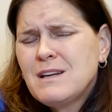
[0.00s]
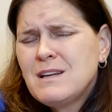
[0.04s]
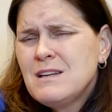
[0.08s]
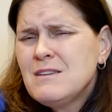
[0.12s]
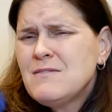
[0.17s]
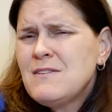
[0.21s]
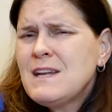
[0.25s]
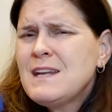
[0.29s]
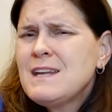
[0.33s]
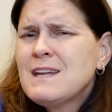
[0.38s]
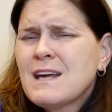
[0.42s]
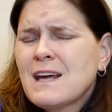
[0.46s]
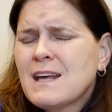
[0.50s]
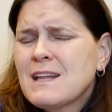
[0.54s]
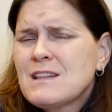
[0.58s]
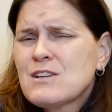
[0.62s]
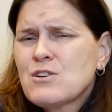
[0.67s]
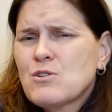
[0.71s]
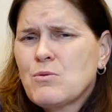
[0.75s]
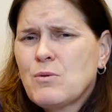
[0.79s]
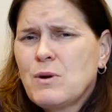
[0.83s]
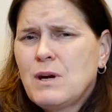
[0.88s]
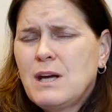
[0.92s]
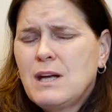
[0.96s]
and even 9th
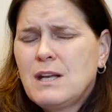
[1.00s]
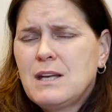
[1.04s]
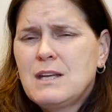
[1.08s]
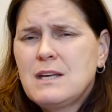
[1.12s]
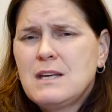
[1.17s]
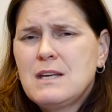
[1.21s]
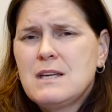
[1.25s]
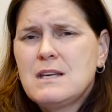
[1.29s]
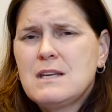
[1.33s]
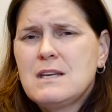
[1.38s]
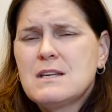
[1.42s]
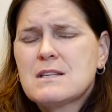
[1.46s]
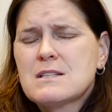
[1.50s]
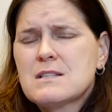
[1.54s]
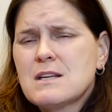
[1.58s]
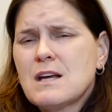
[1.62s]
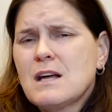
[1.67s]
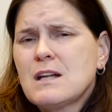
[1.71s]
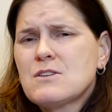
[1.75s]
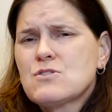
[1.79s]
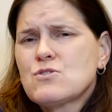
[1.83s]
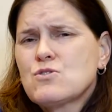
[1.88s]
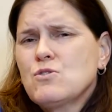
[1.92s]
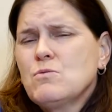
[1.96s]
grade is
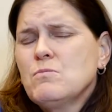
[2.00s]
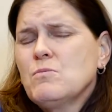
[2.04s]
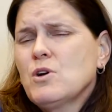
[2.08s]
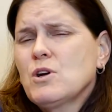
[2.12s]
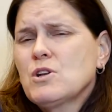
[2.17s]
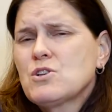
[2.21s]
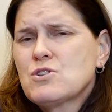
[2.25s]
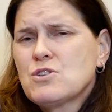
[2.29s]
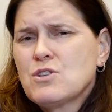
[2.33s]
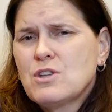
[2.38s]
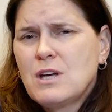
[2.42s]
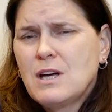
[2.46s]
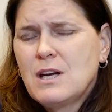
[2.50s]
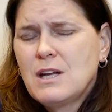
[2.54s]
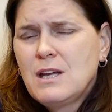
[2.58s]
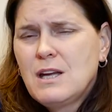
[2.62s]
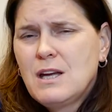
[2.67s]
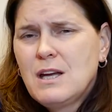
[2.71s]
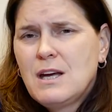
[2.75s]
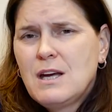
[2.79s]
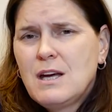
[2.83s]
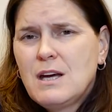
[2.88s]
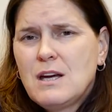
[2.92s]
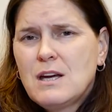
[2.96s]
not so much that,
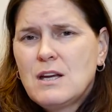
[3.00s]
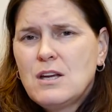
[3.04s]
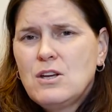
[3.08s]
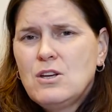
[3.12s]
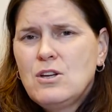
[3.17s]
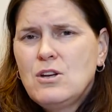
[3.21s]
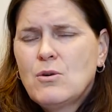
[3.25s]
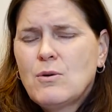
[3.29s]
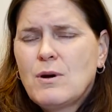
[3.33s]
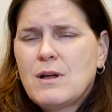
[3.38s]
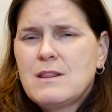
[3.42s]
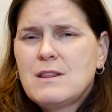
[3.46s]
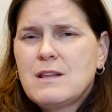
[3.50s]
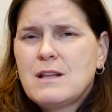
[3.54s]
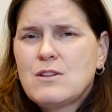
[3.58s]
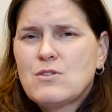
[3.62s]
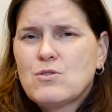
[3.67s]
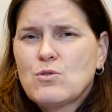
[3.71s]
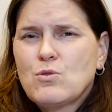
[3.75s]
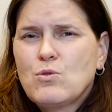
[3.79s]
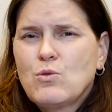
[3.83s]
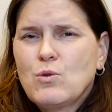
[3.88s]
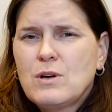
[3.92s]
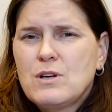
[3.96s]
I think
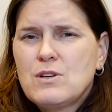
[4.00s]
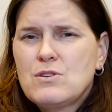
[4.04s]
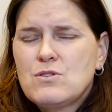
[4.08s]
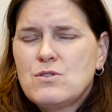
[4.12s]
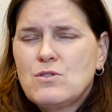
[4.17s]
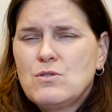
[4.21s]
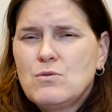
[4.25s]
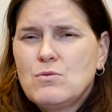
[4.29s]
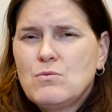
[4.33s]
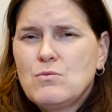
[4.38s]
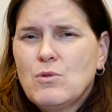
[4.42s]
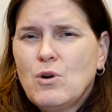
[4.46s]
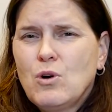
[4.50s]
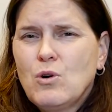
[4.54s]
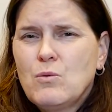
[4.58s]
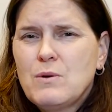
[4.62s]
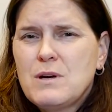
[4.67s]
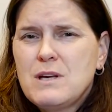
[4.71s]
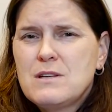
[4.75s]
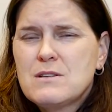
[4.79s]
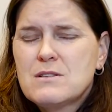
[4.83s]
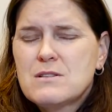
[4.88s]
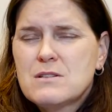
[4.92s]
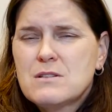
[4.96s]
they're going to
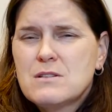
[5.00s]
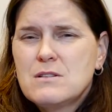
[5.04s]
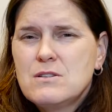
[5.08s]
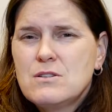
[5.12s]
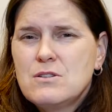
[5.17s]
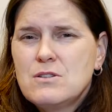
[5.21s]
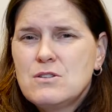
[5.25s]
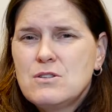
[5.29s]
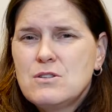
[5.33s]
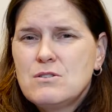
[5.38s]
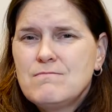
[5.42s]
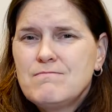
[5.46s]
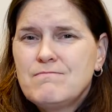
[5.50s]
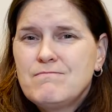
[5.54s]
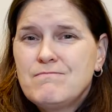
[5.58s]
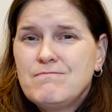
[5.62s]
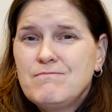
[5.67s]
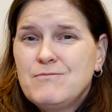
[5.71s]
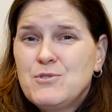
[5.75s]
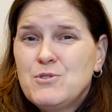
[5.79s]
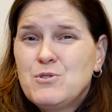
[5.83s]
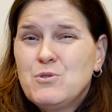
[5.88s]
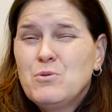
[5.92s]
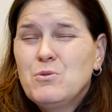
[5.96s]
always
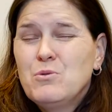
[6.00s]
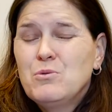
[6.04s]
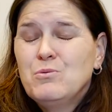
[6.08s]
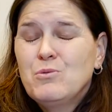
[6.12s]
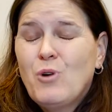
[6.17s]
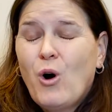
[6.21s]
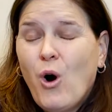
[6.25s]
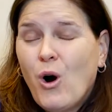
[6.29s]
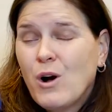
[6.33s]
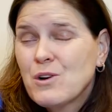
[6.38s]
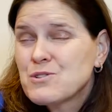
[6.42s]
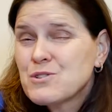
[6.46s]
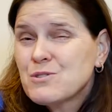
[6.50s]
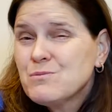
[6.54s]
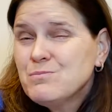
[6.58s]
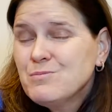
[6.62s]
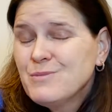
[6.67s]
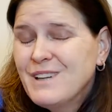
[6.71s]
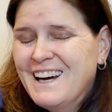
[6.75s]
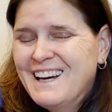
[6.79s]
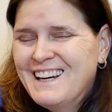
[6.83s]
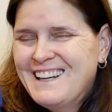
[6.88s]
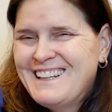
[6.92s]
do awesome.